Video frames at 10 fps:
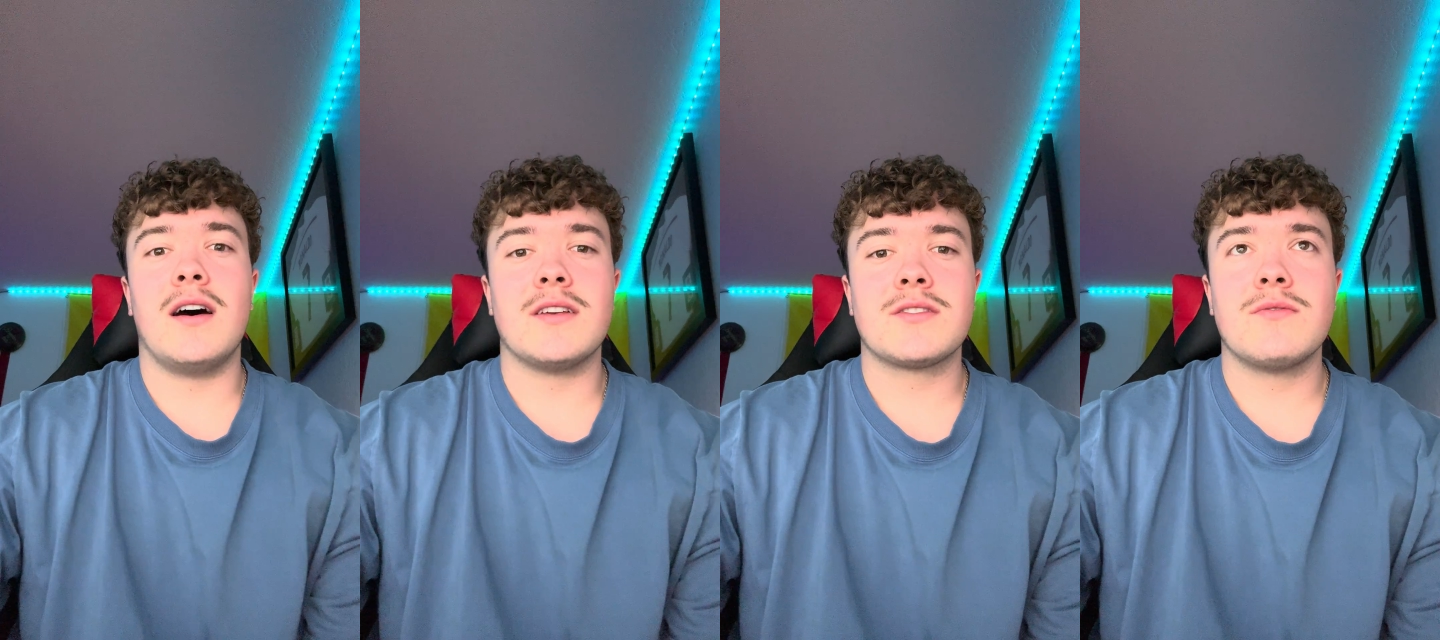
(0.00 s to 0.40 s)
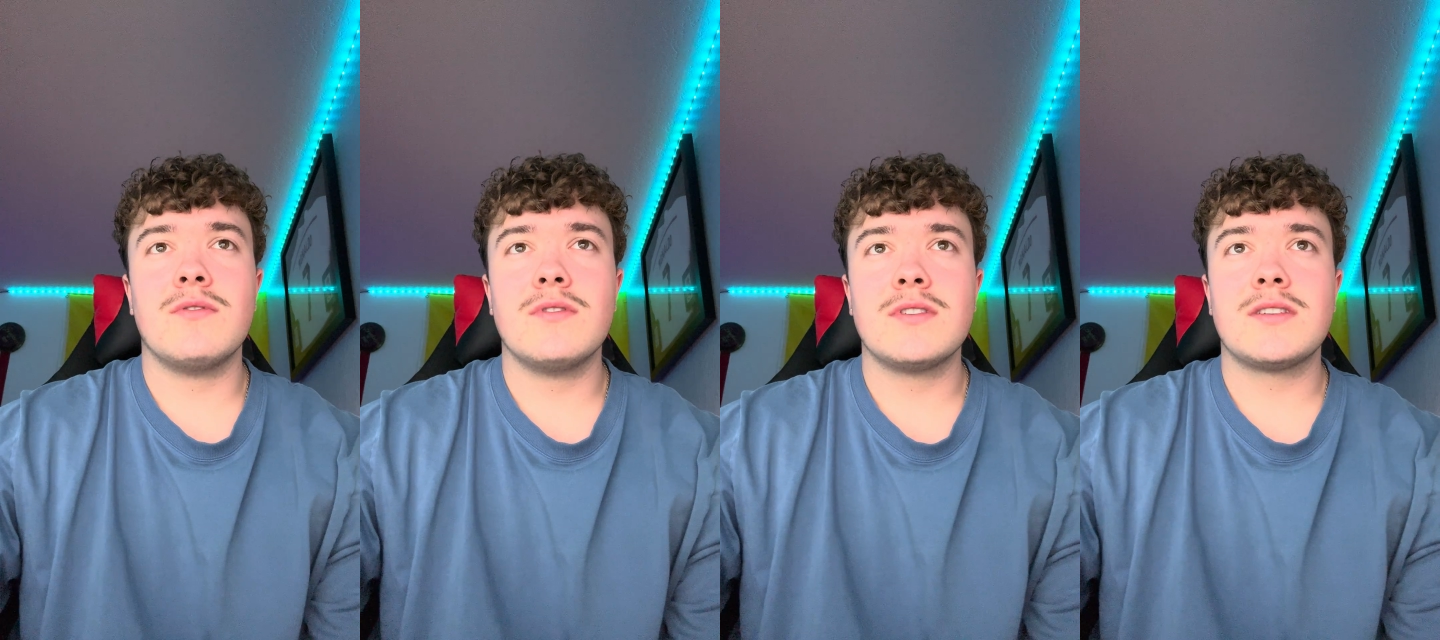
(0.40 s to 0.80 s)

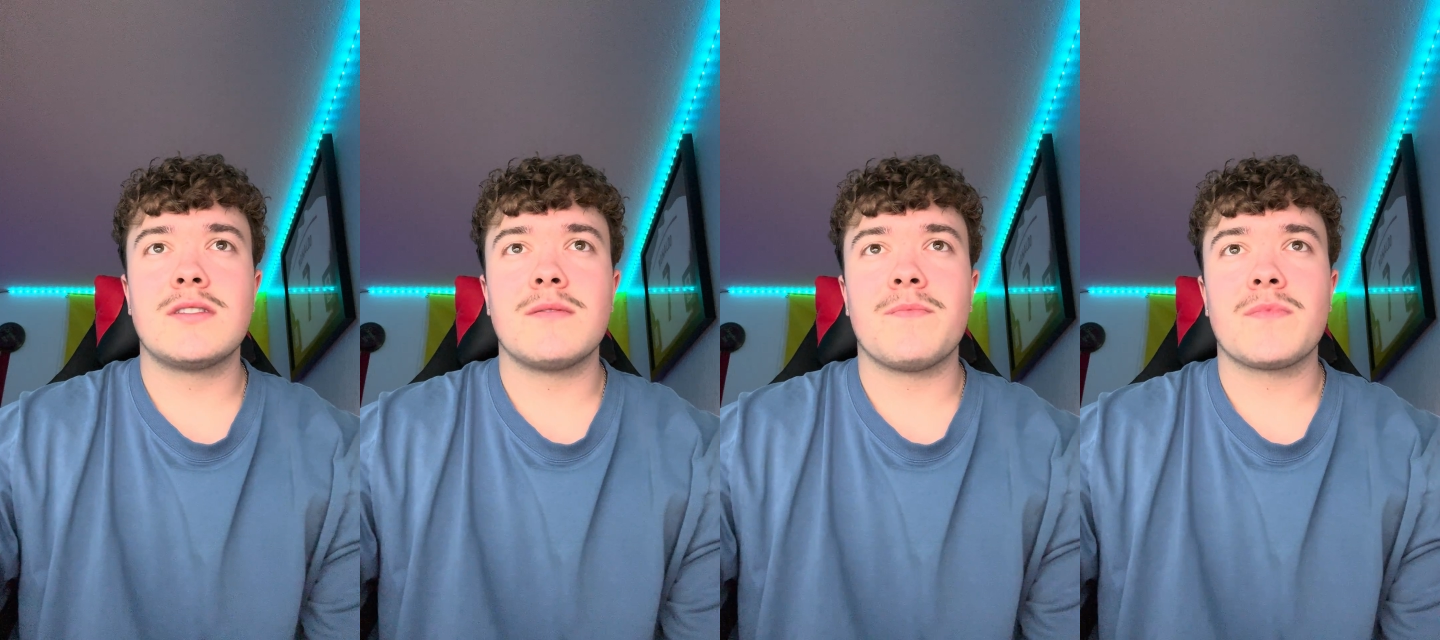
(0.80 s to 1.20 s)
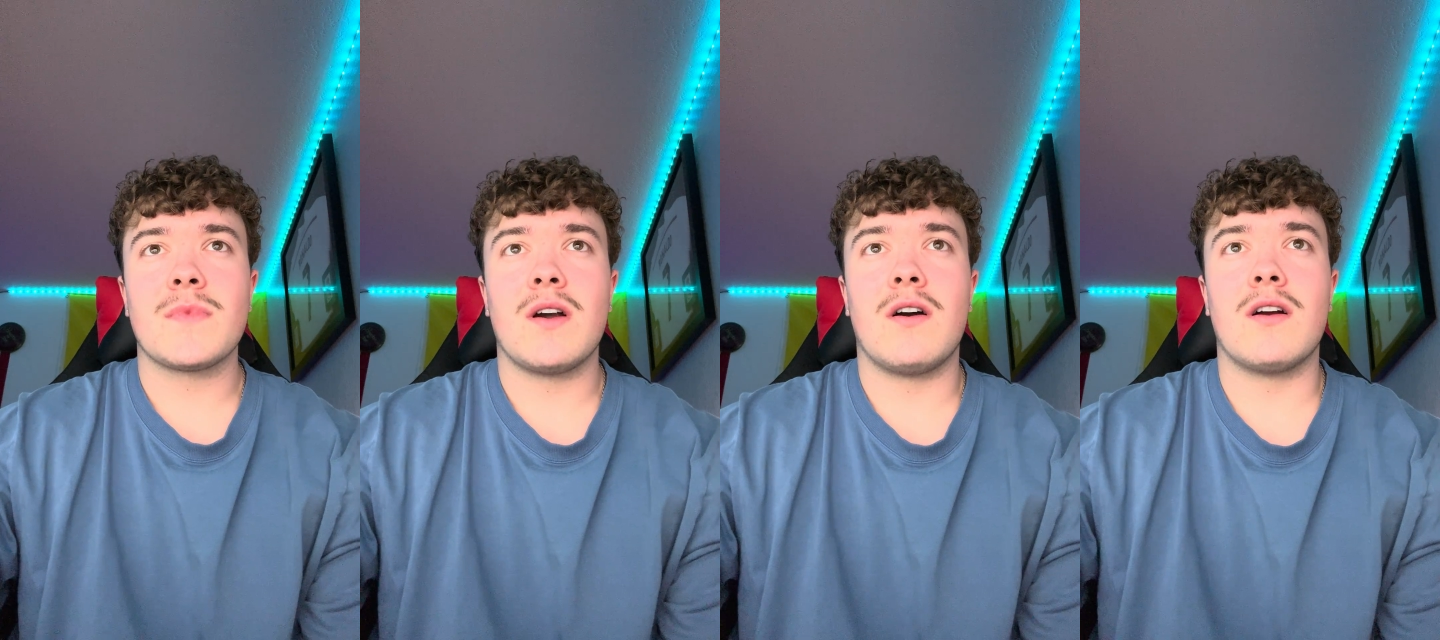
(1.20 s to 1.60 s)
Schools
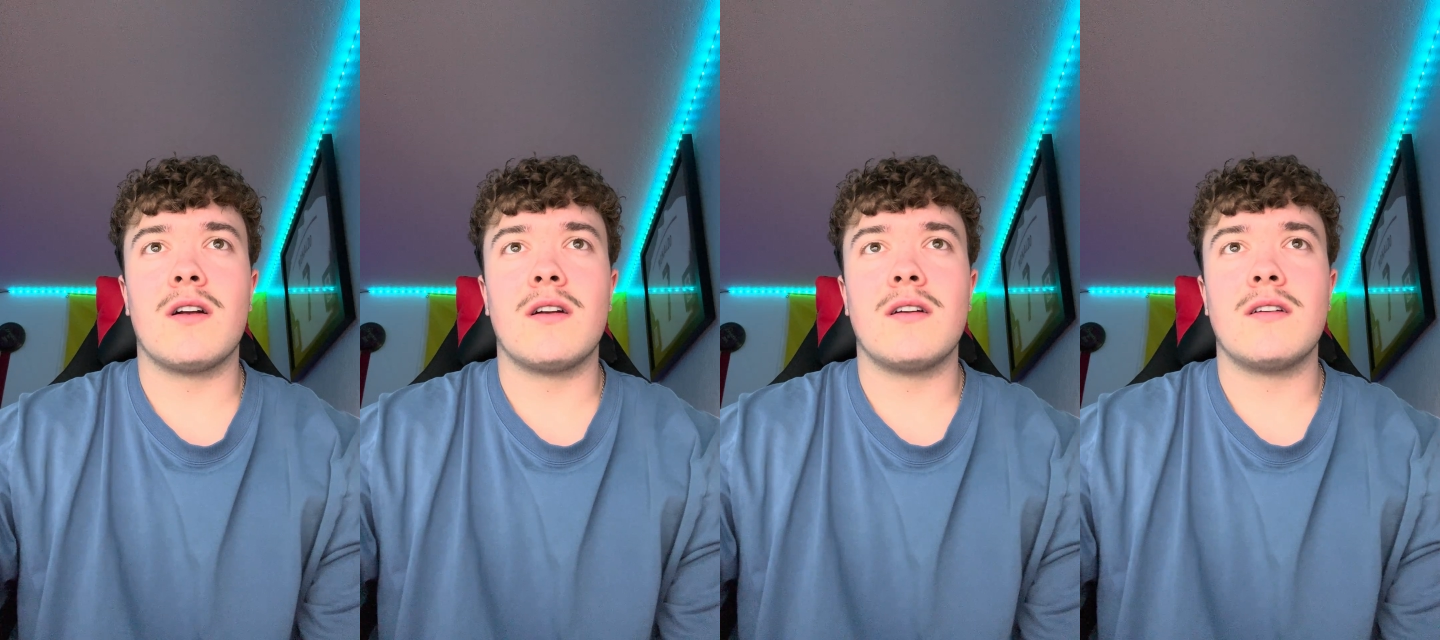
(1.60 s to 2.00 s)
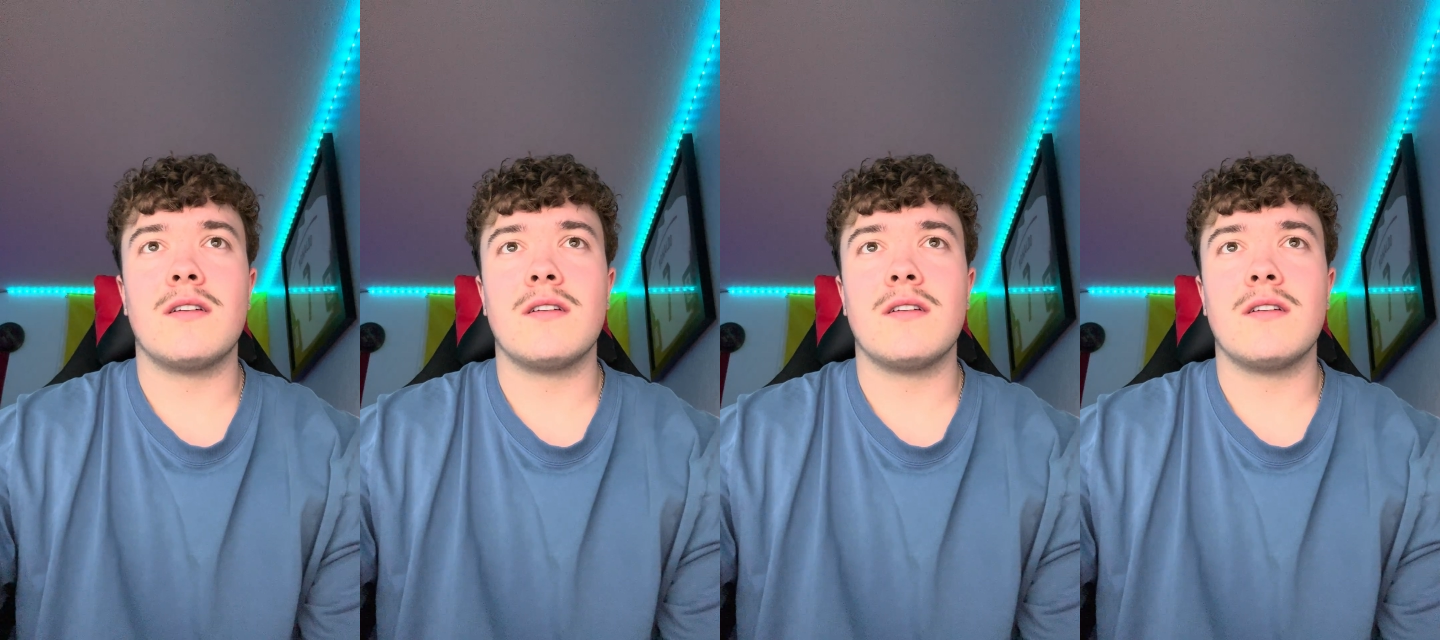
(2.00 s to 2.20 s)
are